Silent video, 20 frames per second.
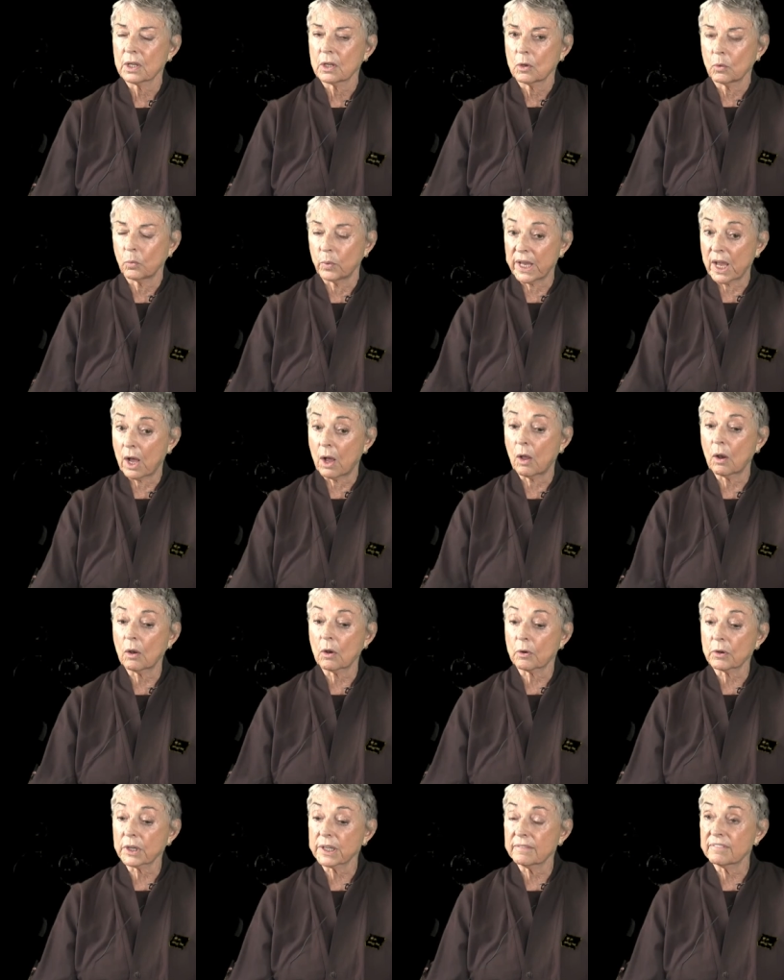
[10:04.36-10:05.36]
we all
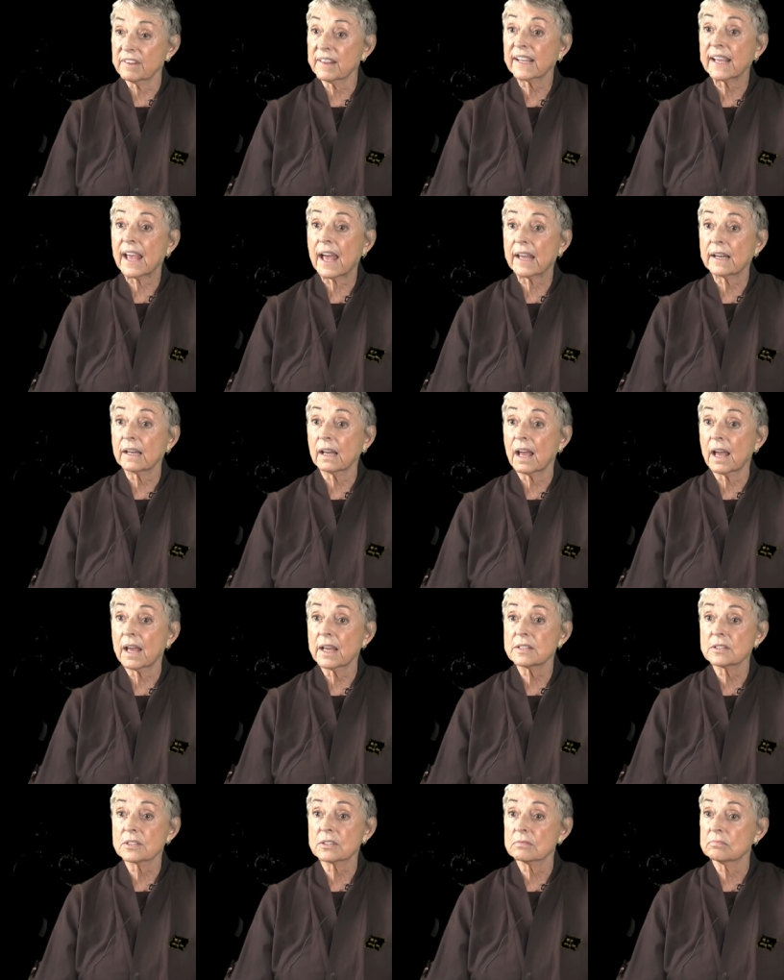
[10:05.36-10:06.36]
are given the
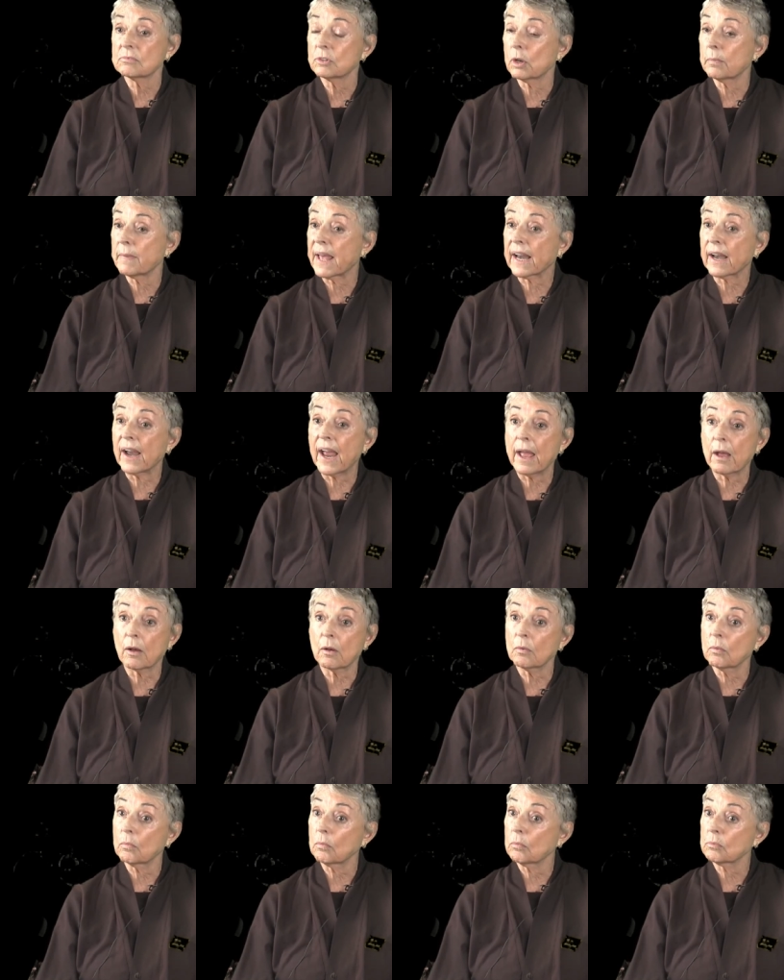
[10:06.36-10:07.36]
guidelines, no matter
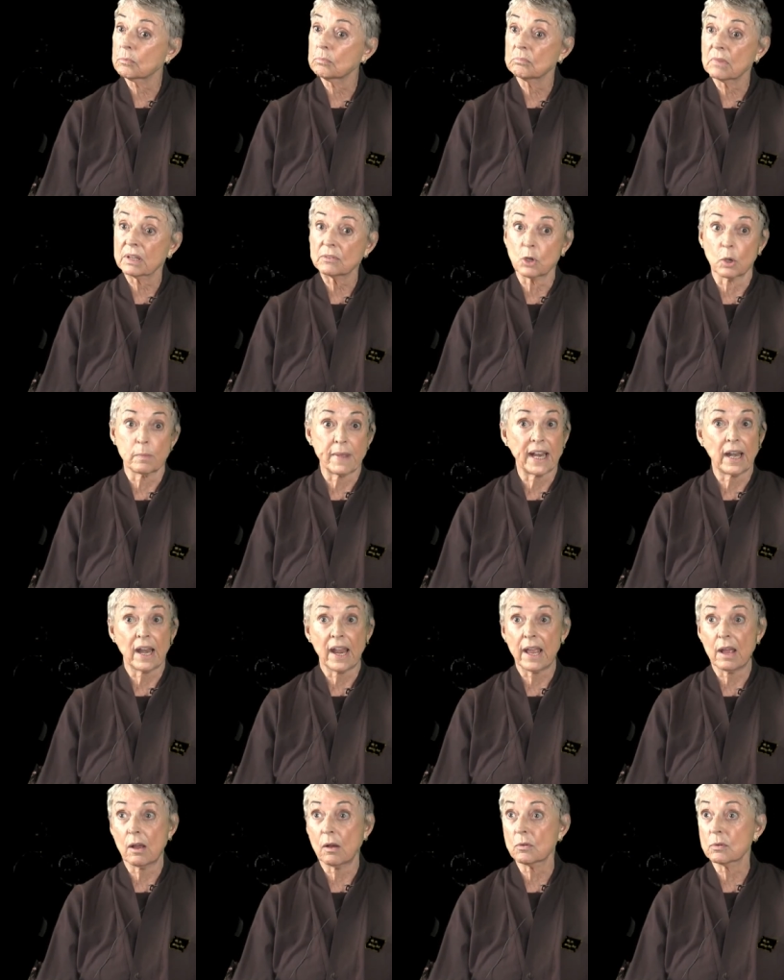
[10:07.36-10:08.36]
how, no matter
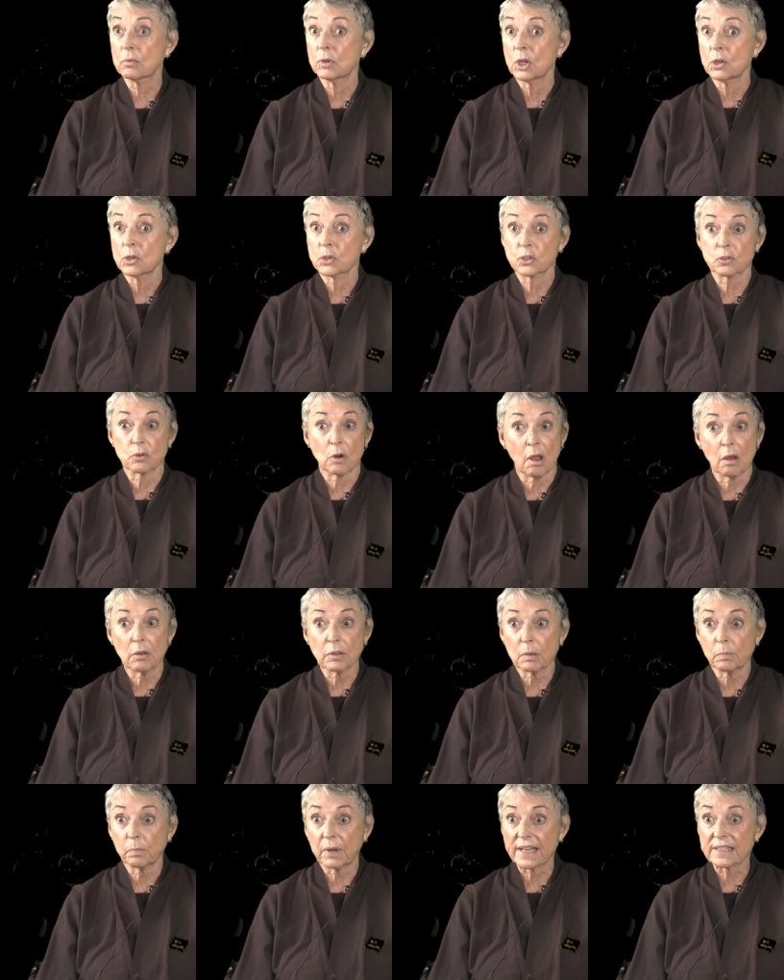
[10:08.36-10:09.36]
how strong
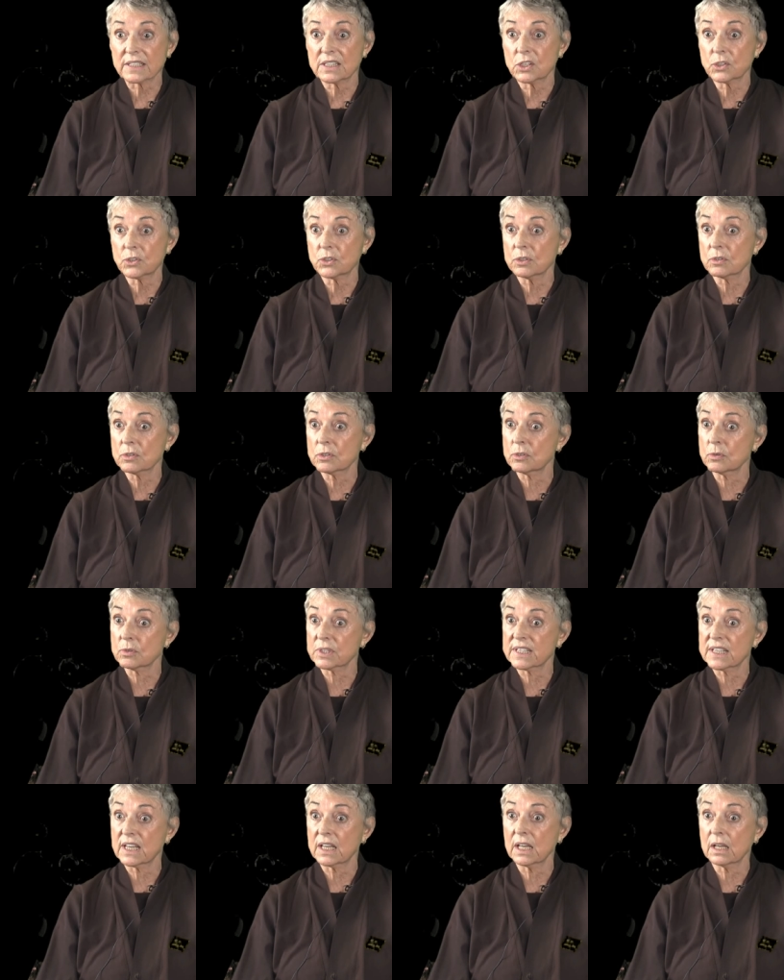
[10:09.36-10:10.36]
the practitioners who are
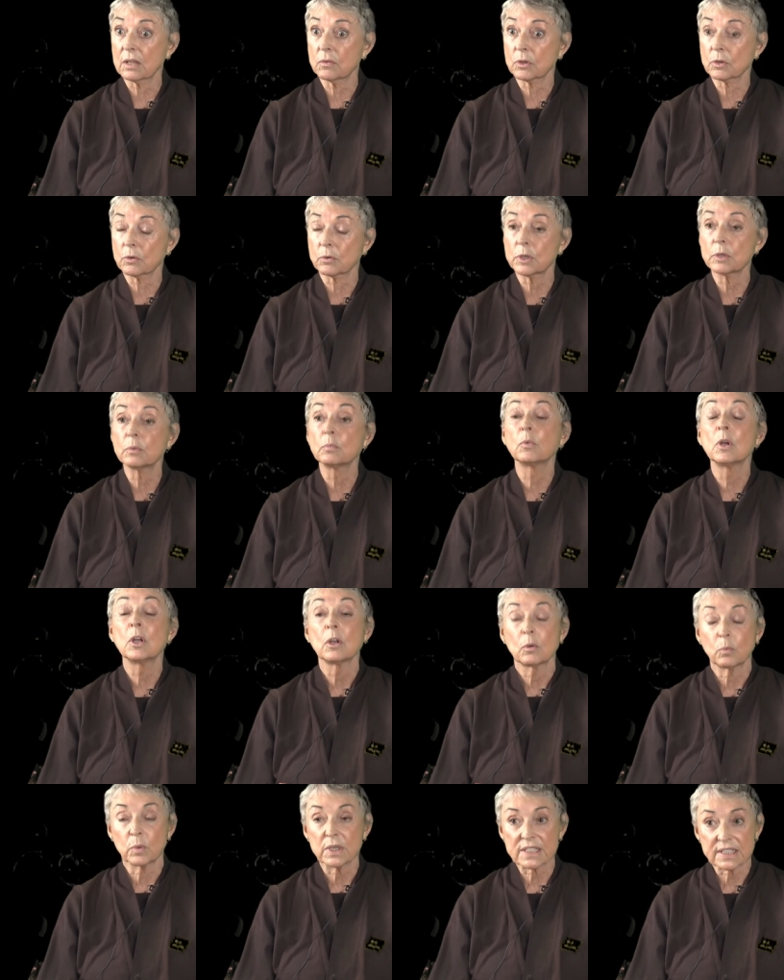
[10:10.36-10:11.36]
sitting in the group,
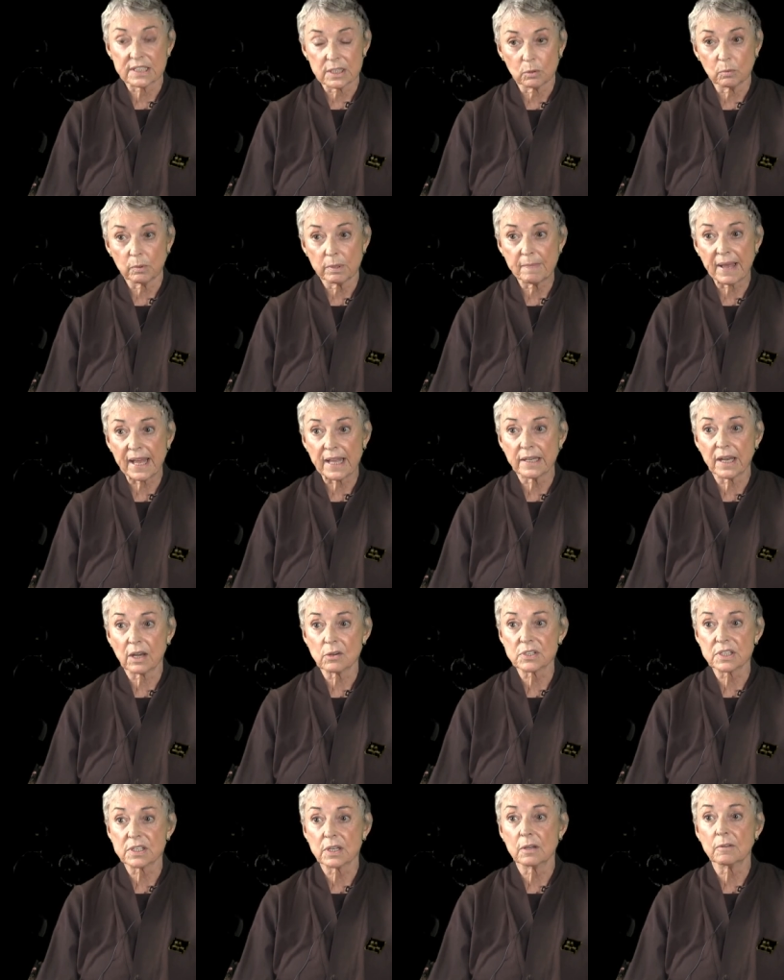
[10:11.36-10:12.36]
we still remind
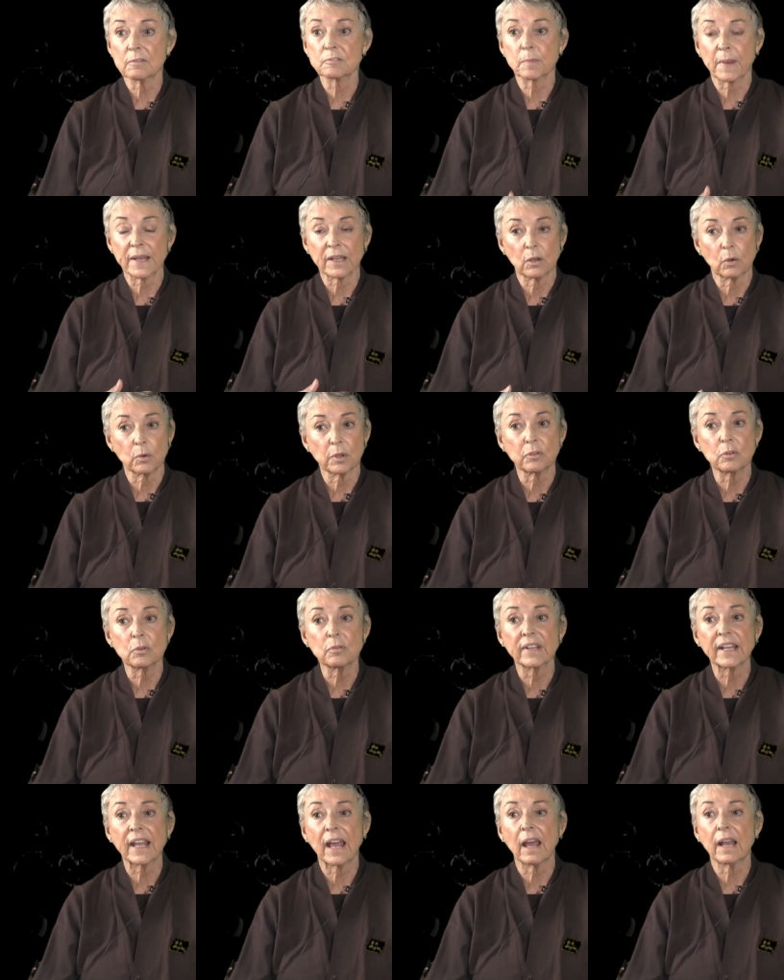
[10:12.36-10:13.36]
ourselves by going through
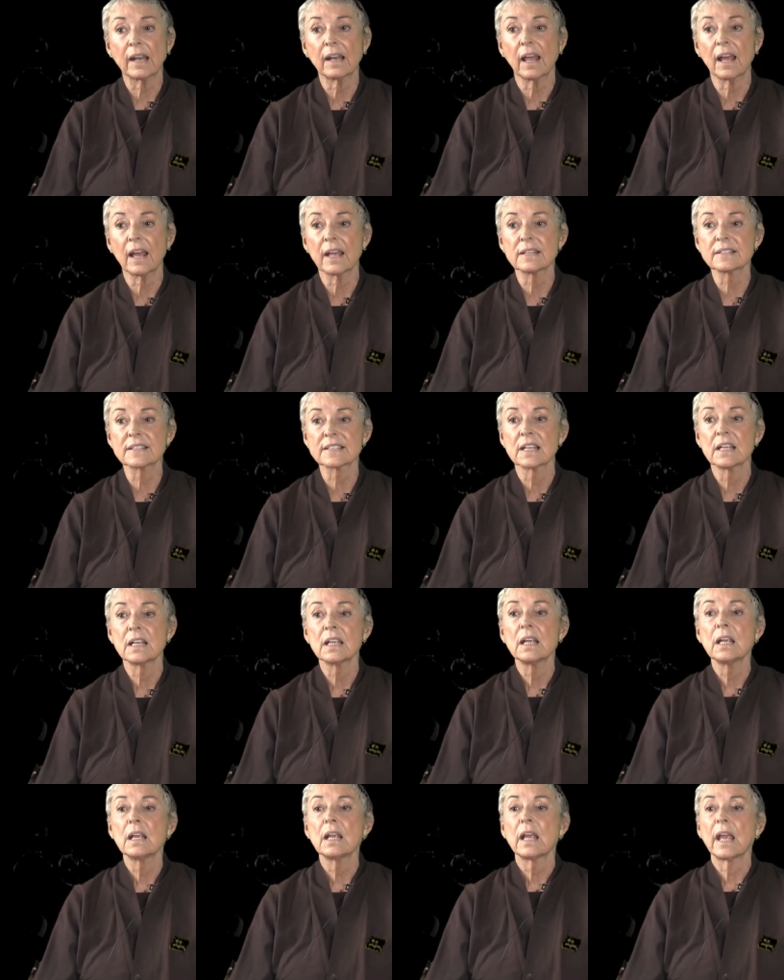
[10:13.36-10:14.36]
the guidelines.
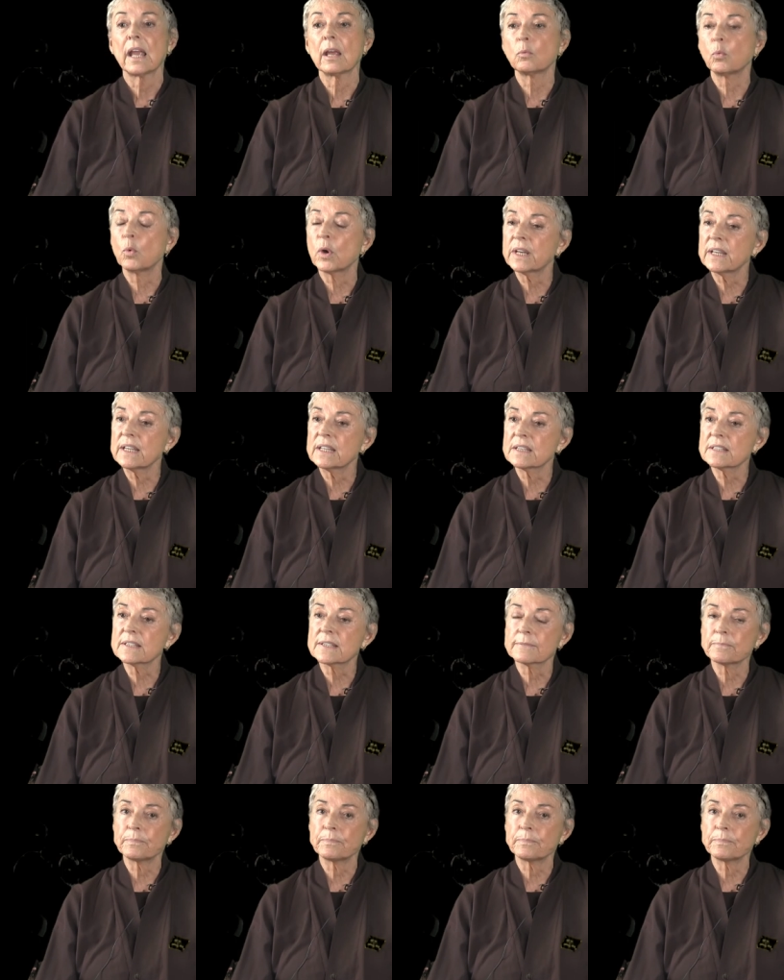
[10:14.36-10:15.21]
And one is,